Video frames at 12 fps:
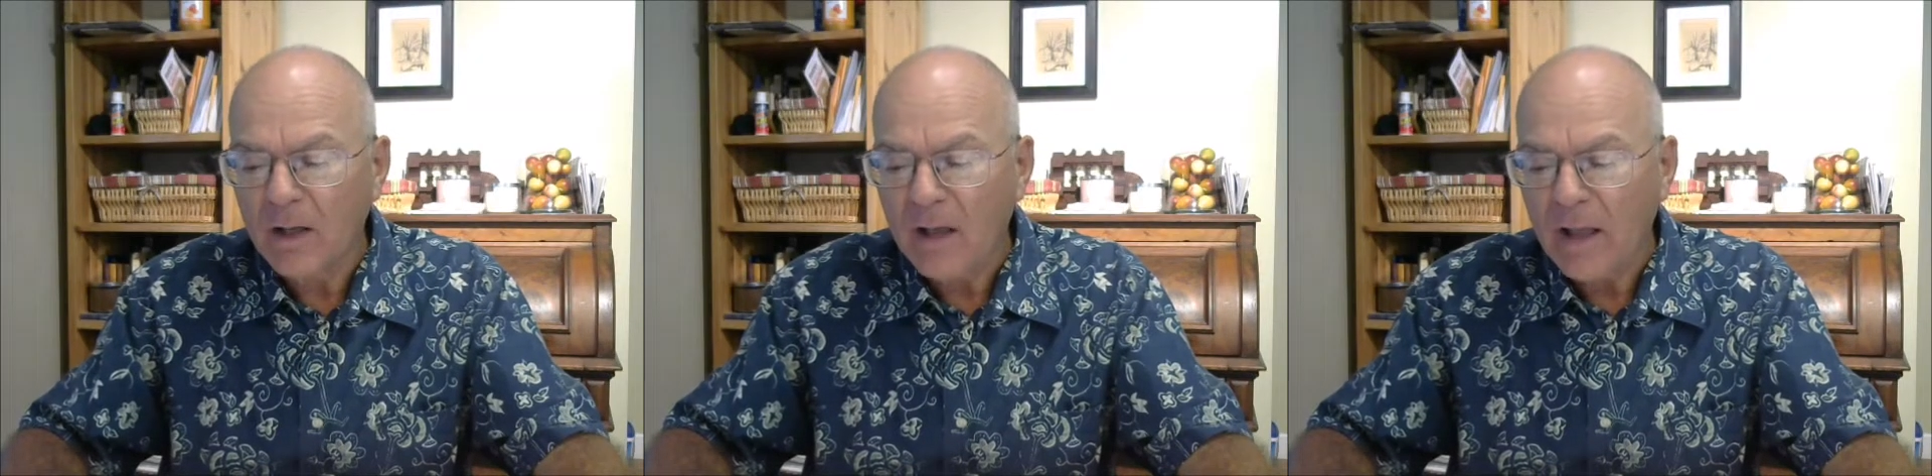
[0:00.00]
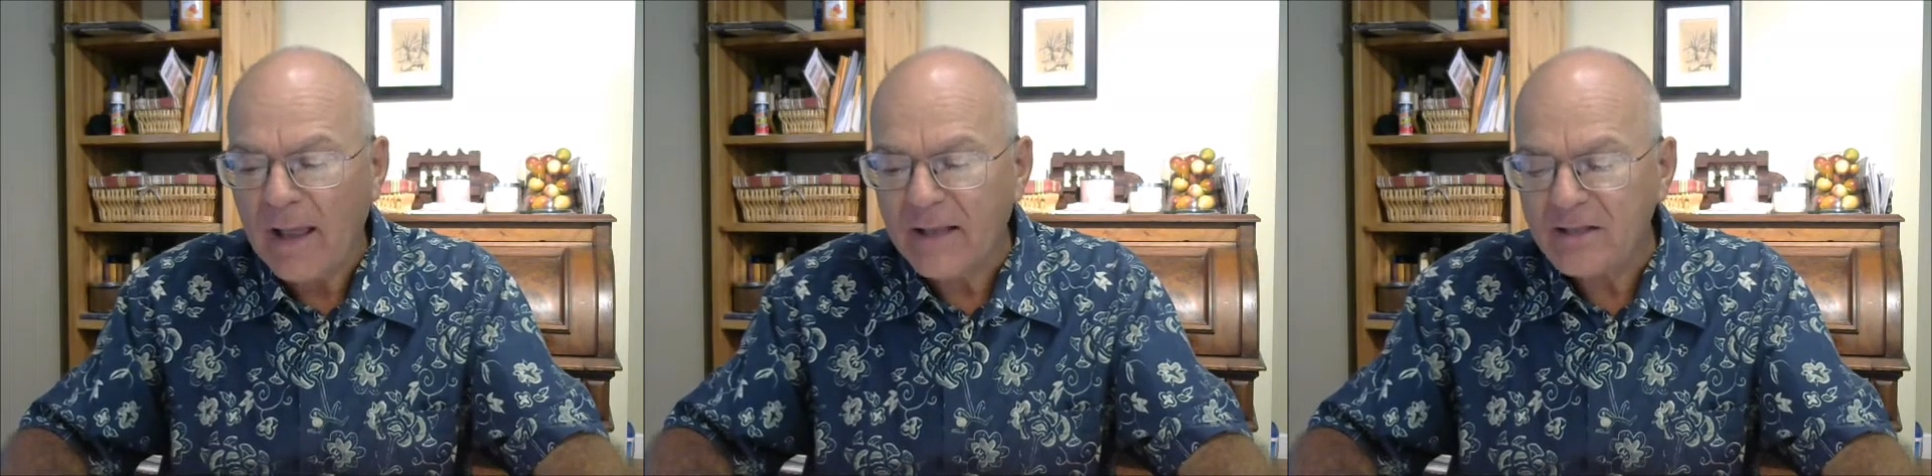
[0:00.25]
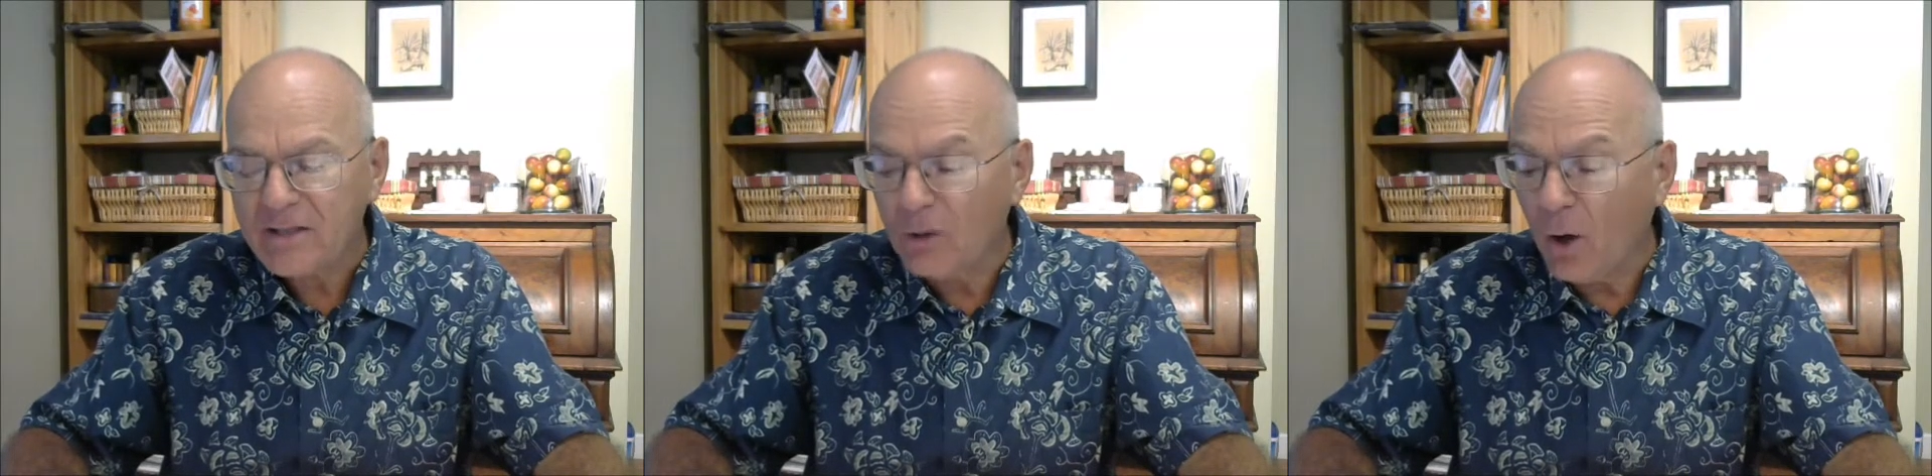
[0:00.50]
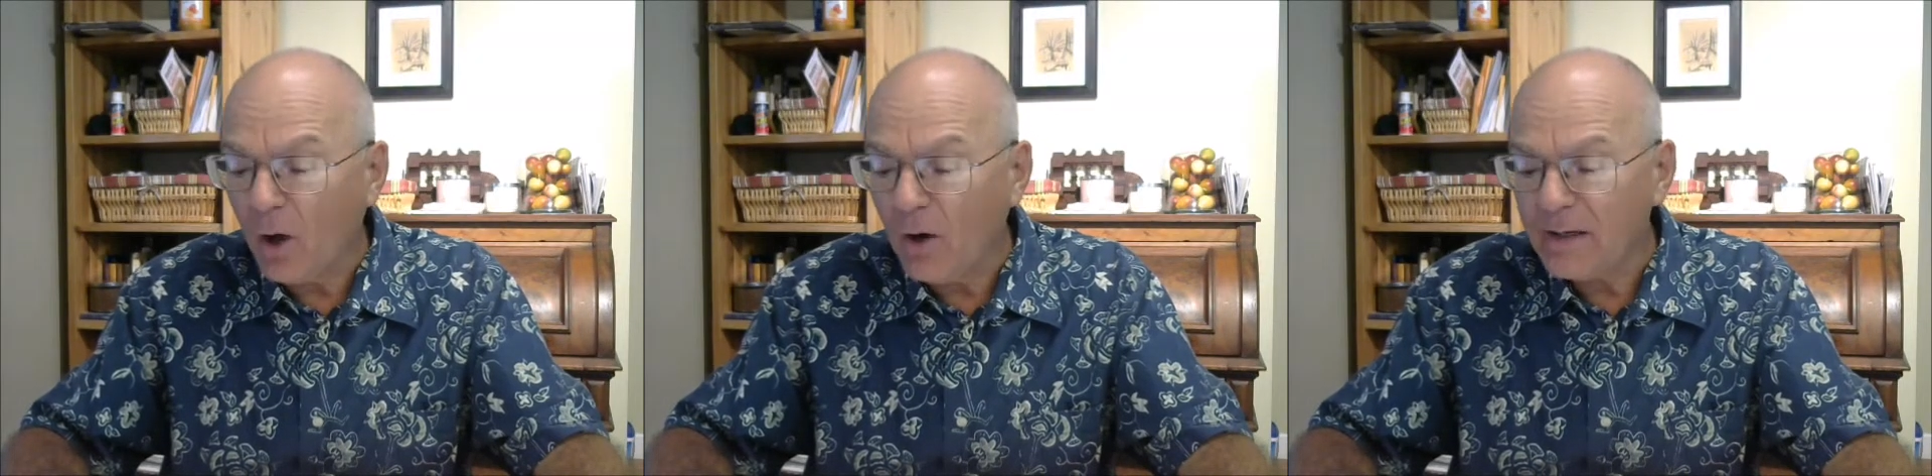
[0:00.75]
As
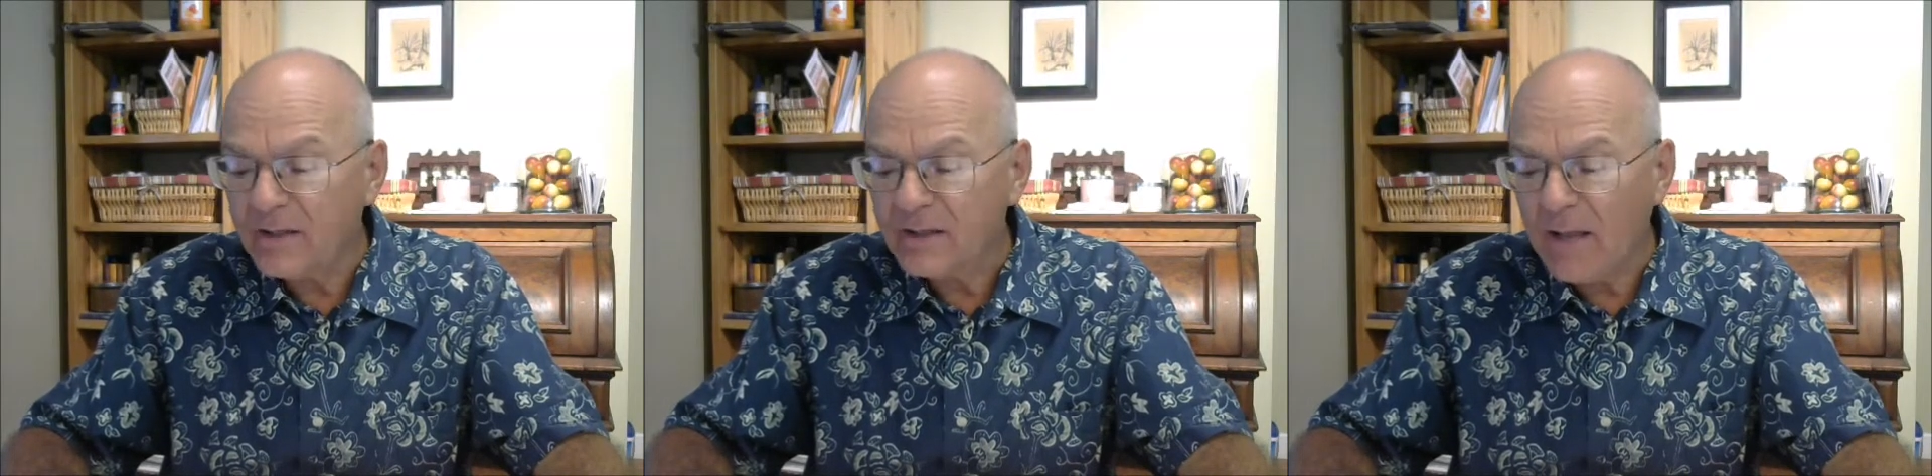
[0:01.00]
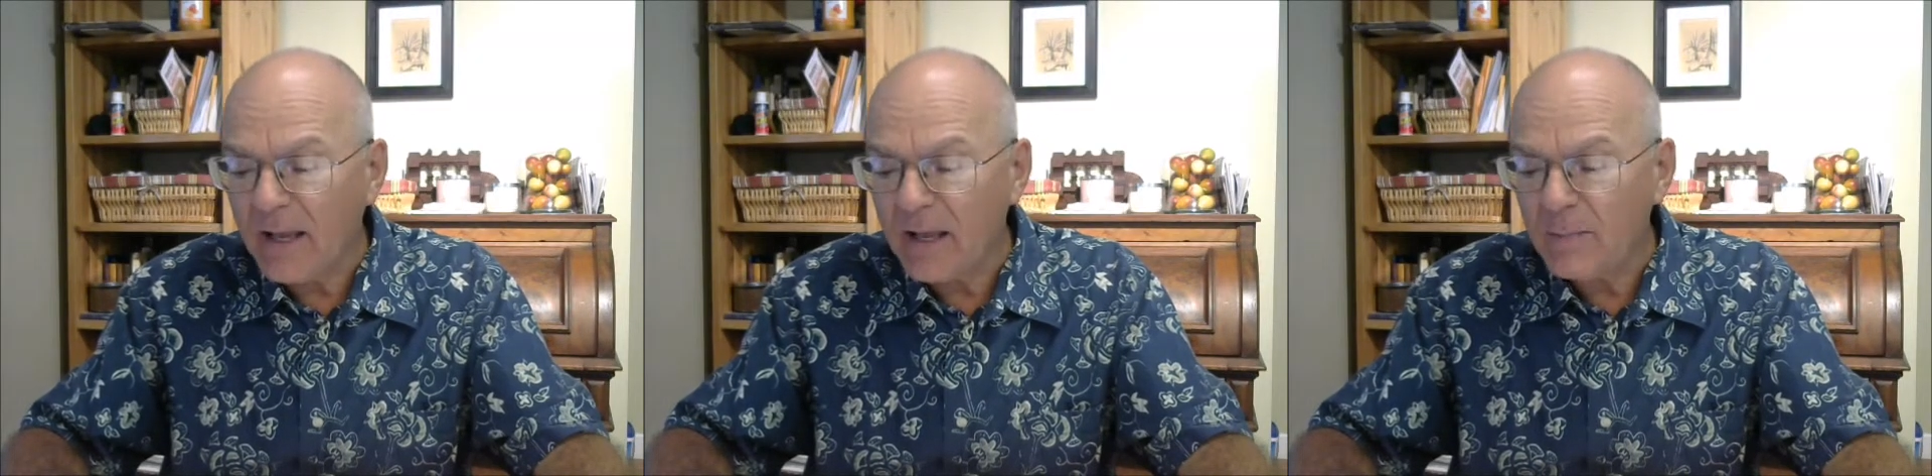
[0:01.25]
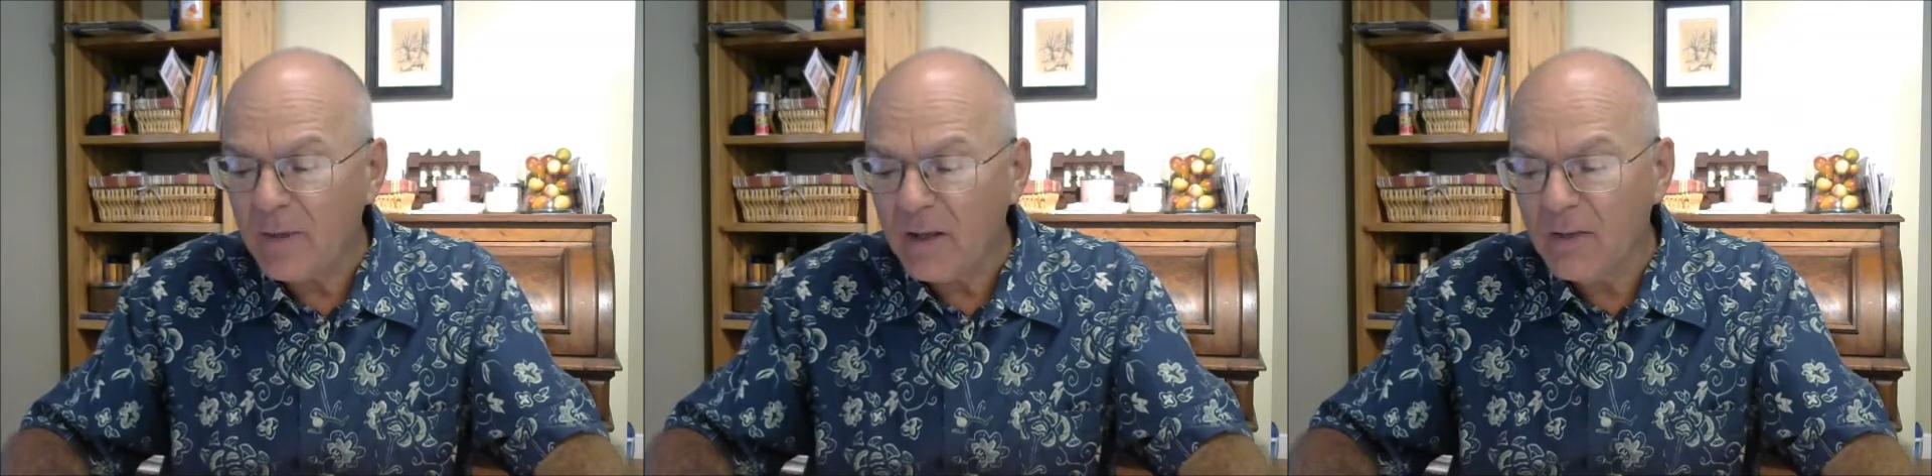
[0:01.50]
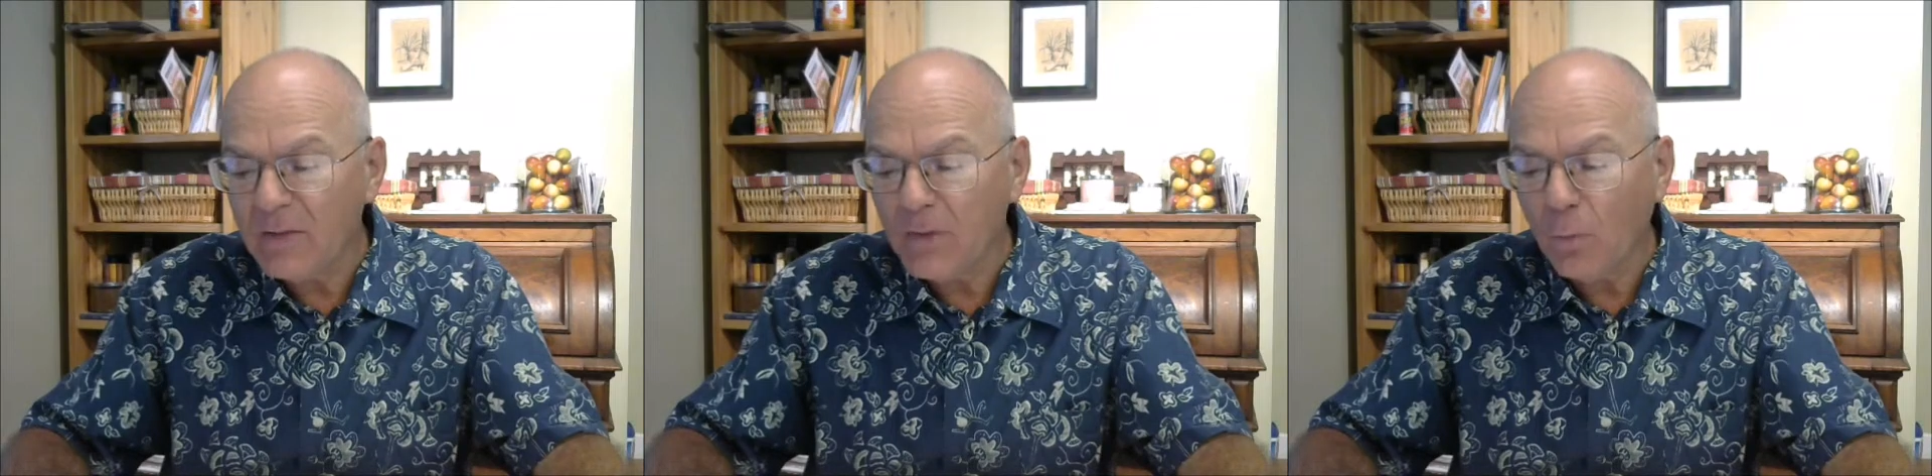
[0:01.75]
long as I am
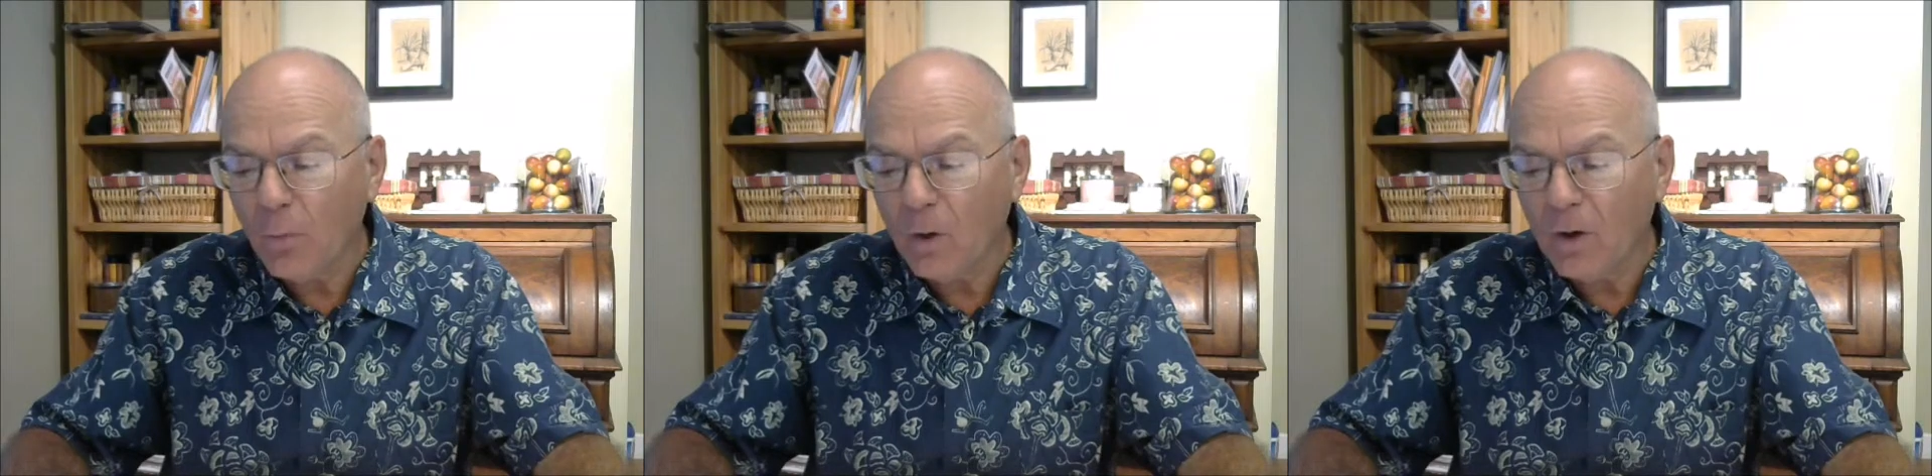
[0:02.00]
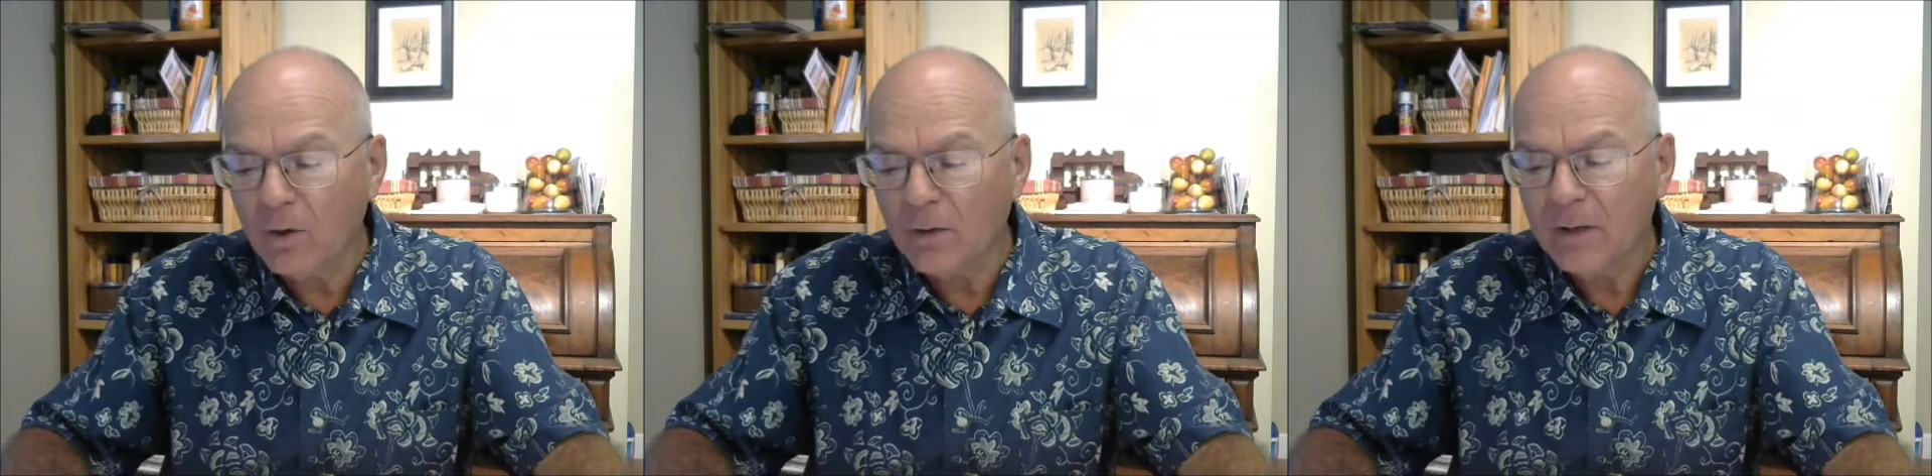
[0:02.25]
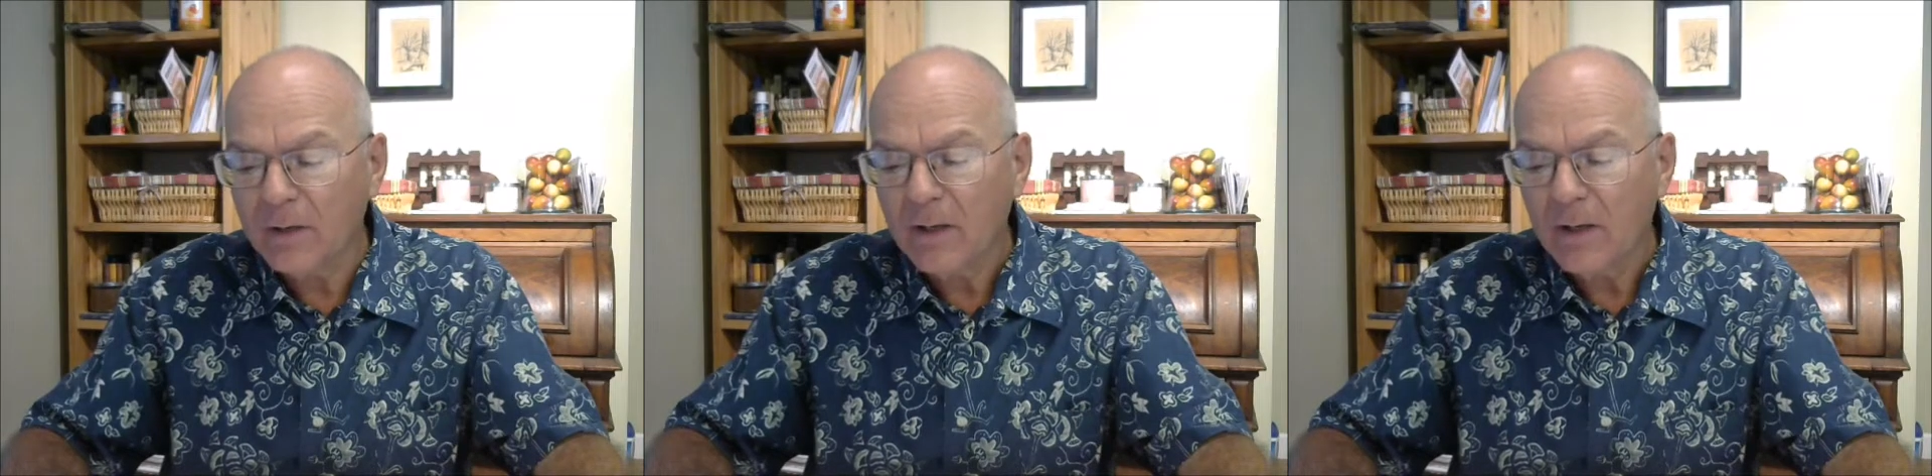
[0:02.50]
in the world,